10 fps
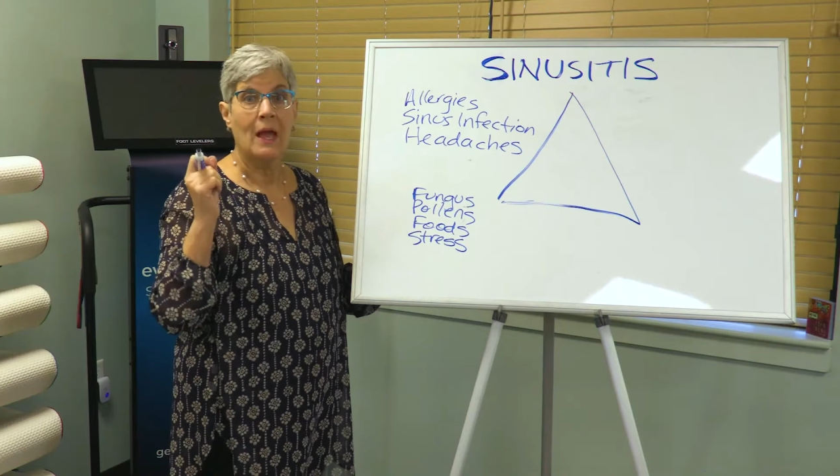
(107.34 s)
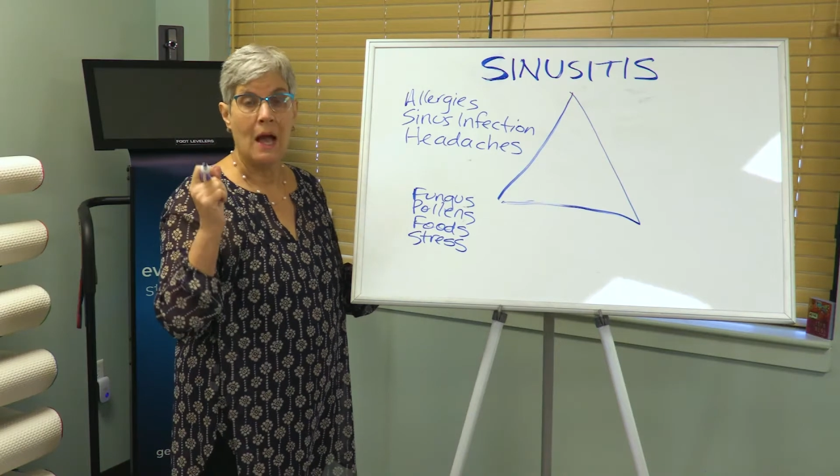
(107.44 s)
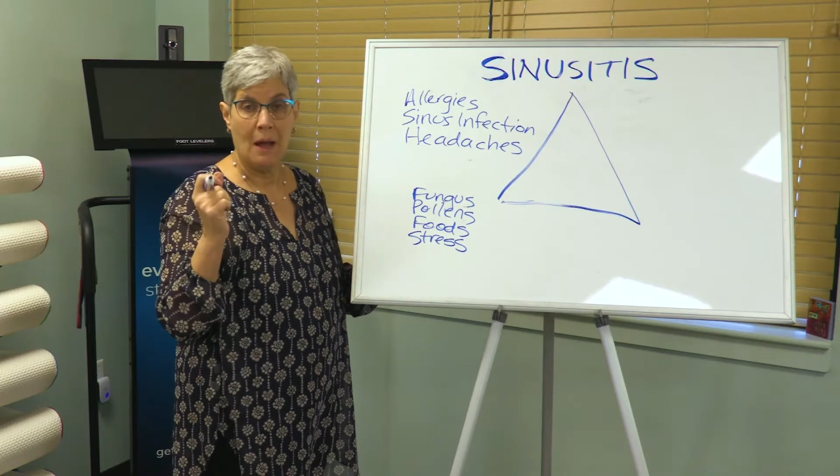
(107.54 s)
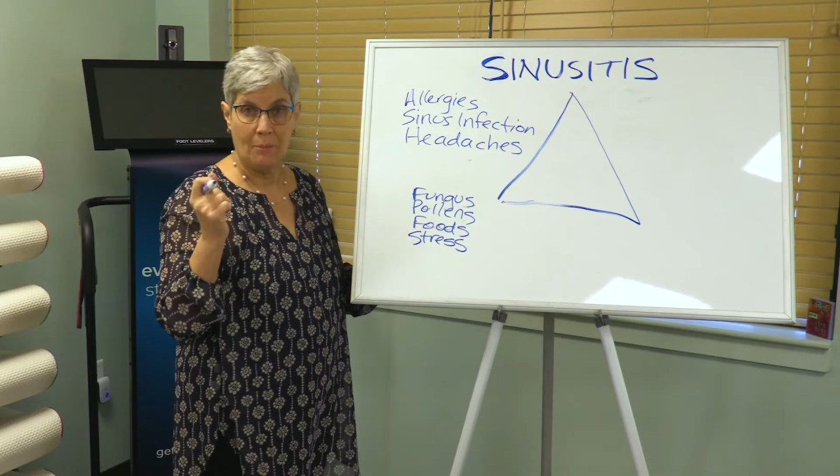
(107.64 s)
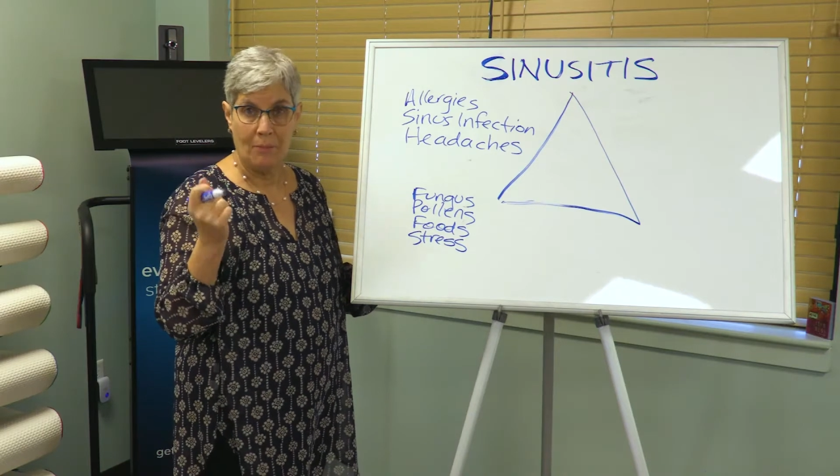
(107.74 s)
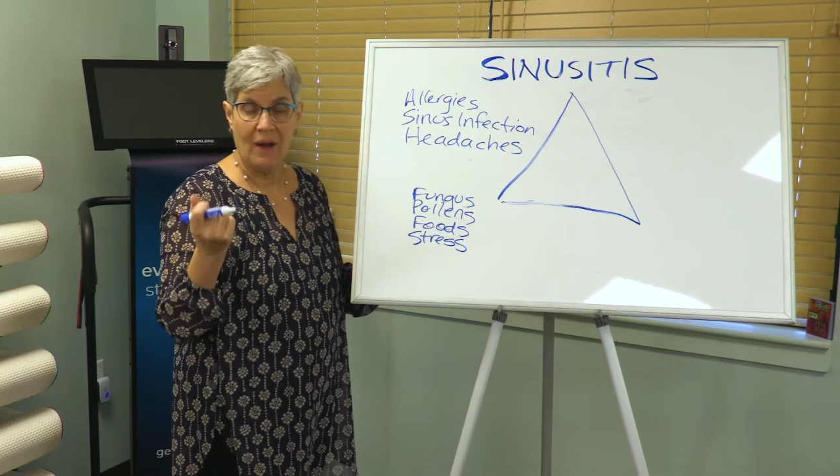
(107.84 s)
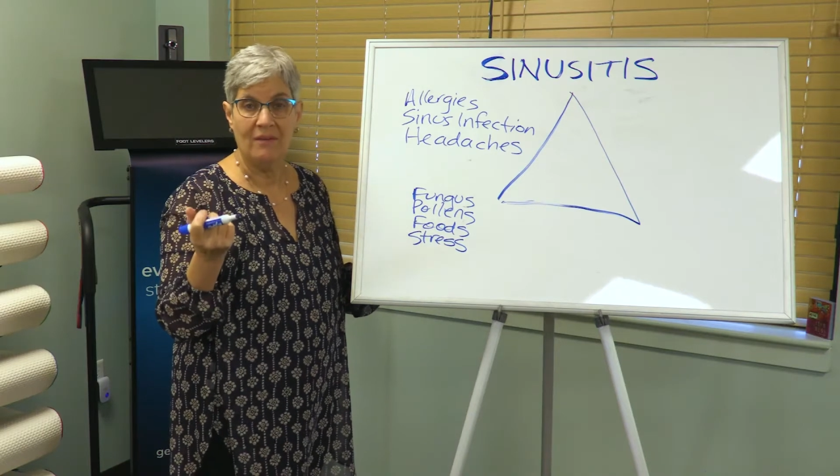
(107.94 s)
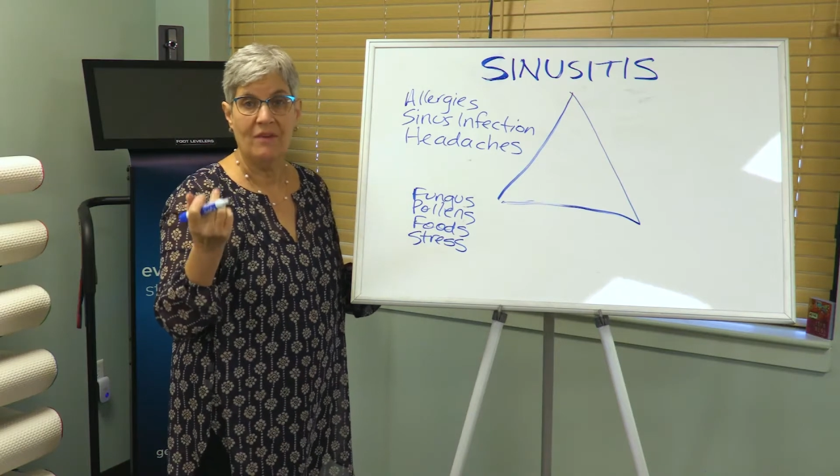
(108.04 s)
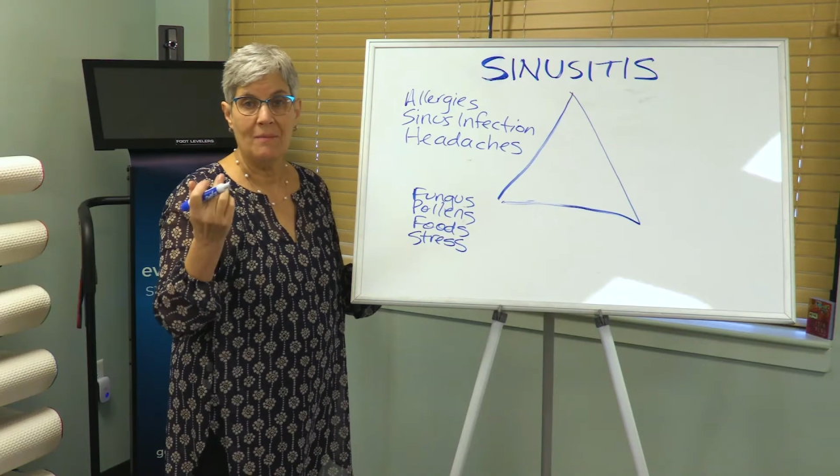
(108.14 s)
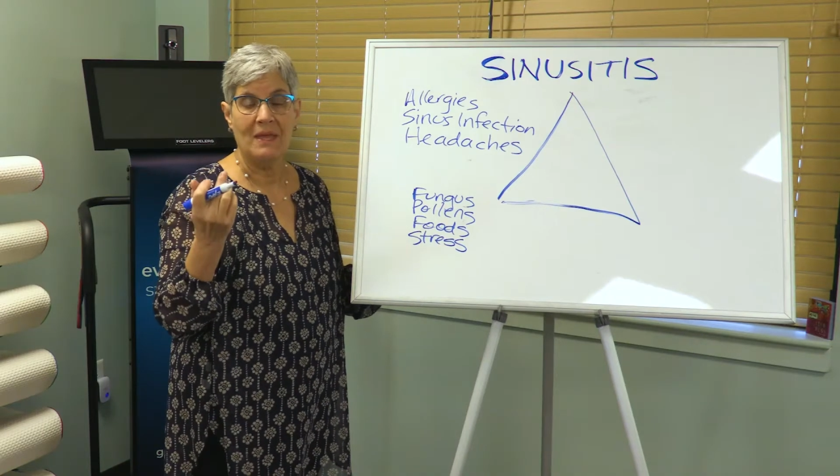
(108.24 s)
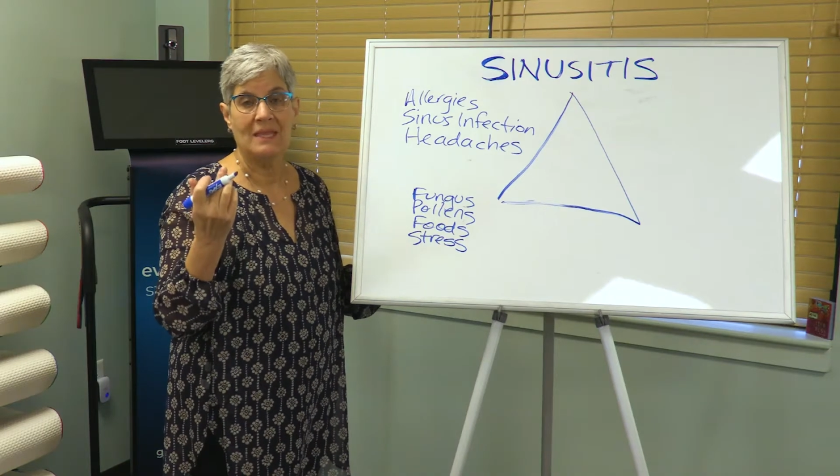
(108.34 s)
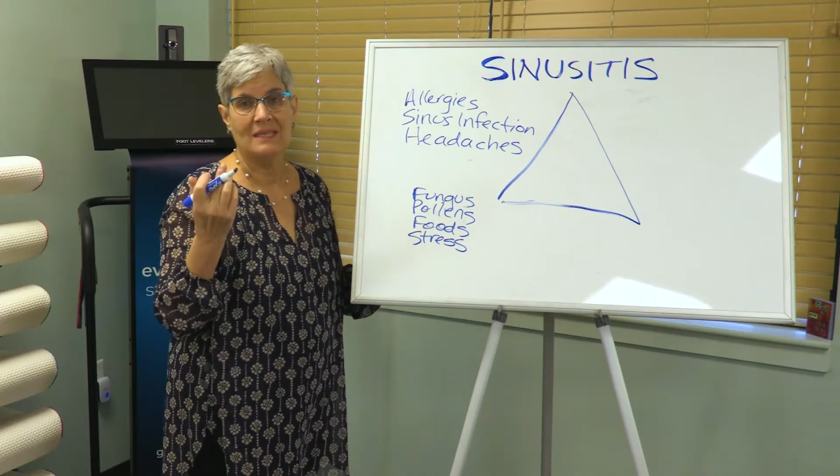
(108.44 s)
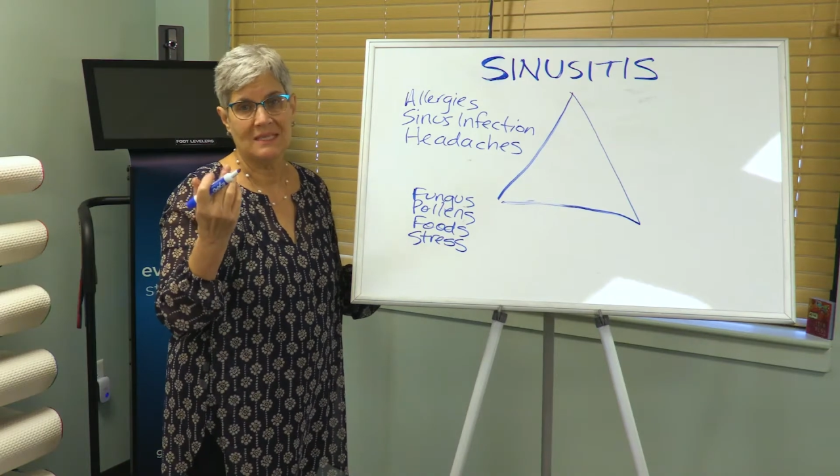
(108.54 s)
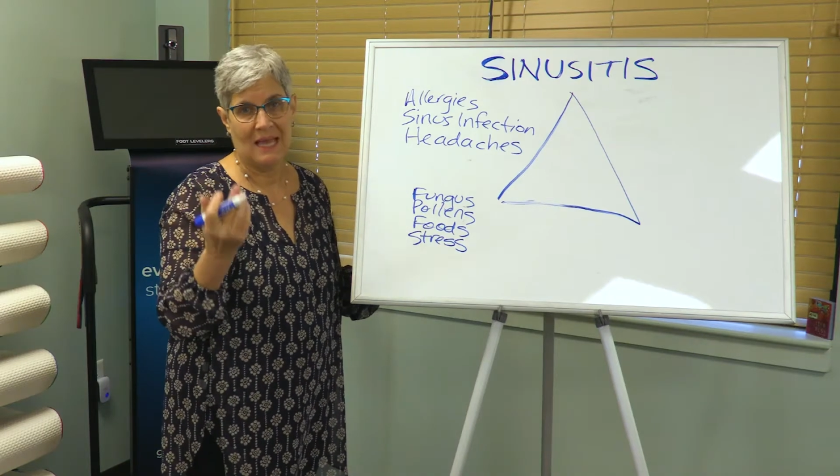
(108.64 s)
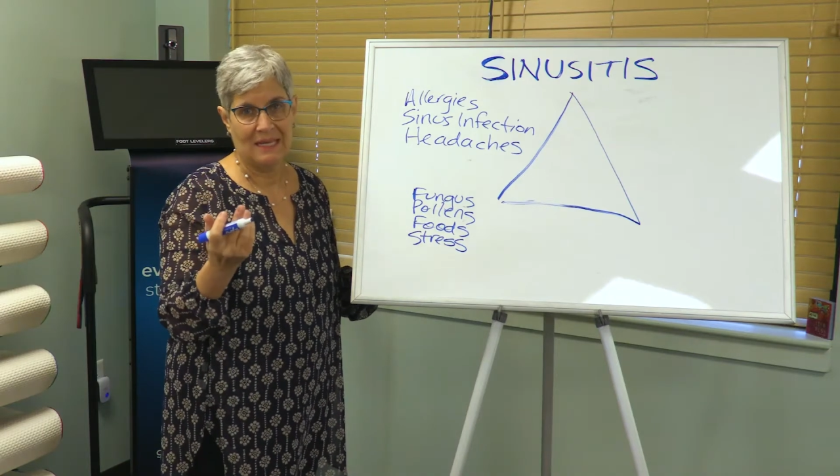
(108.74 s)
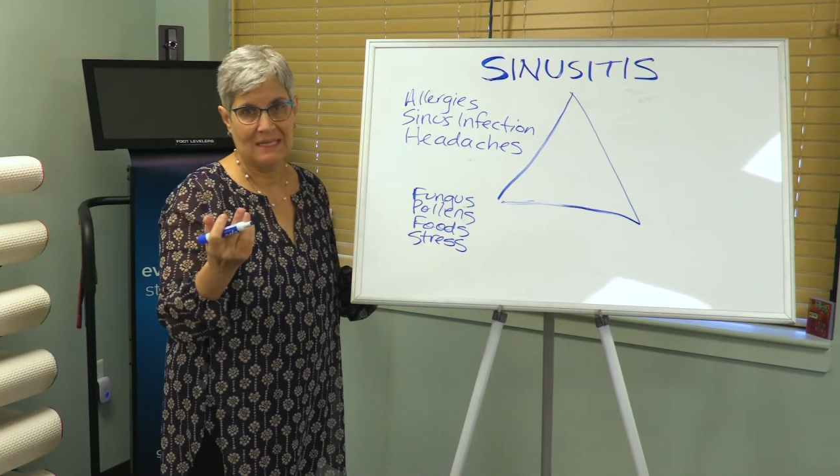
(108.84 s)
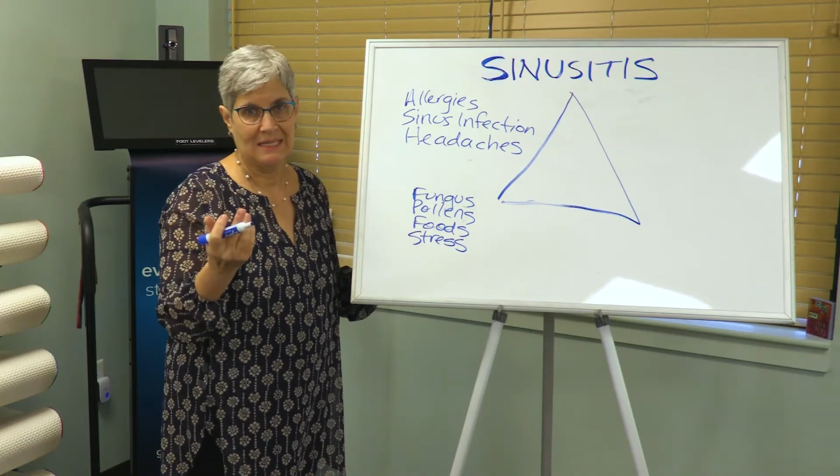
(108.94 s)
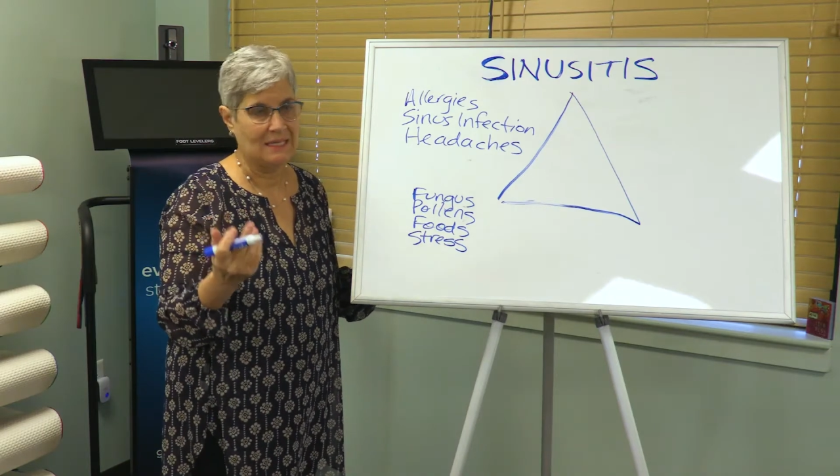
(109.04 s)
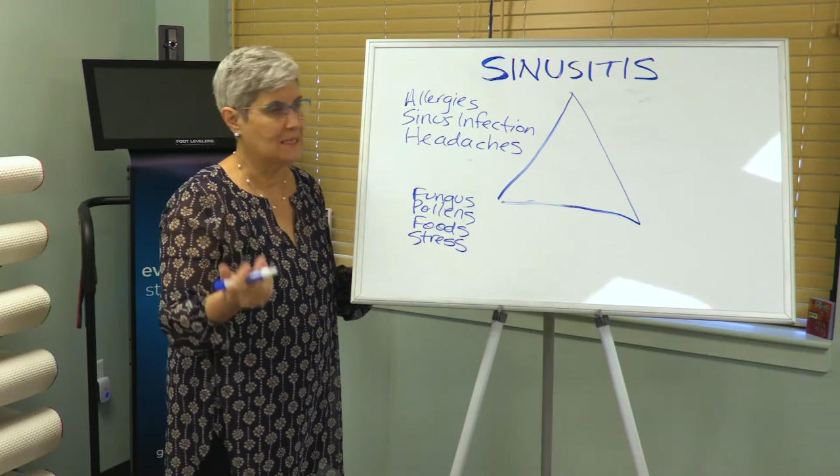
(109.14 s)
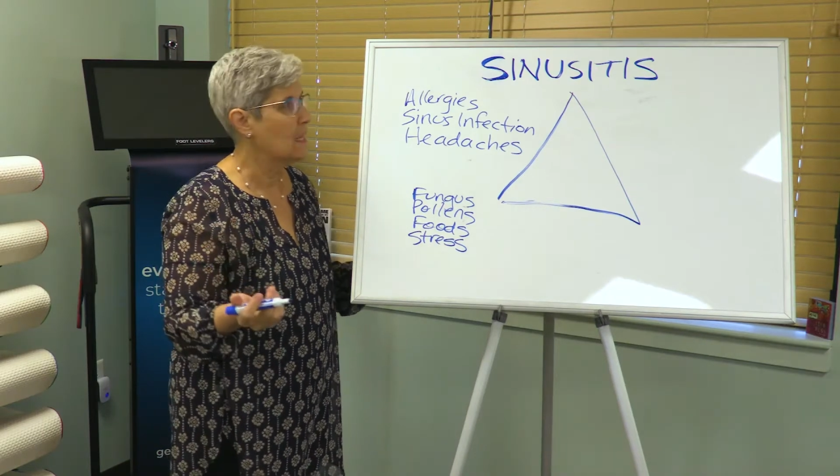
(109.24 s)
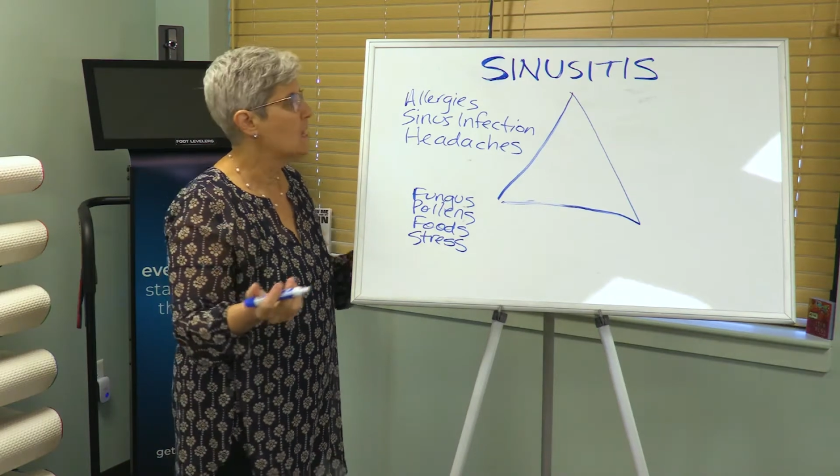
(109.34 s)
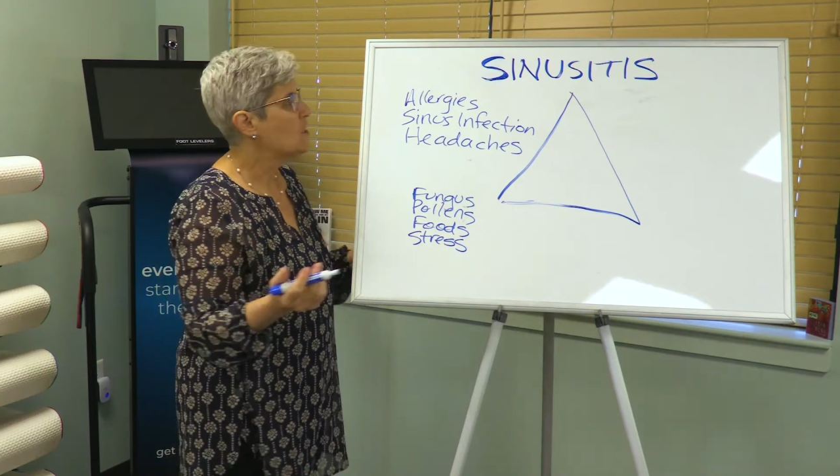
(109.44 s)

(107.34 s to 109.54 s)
above them in the sinuses.